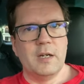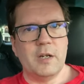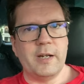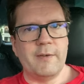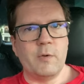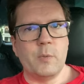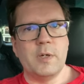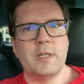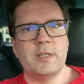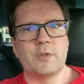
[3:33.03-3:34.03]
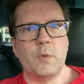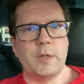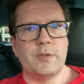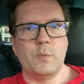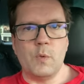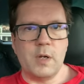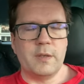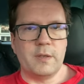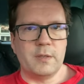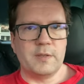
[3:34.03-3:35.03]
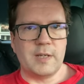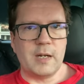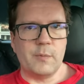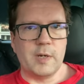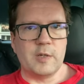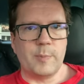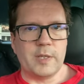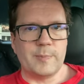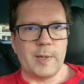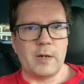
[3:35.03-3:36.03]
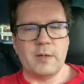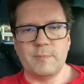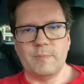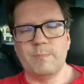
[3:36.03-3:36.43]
Not everyone is going to want the standard range plus battery.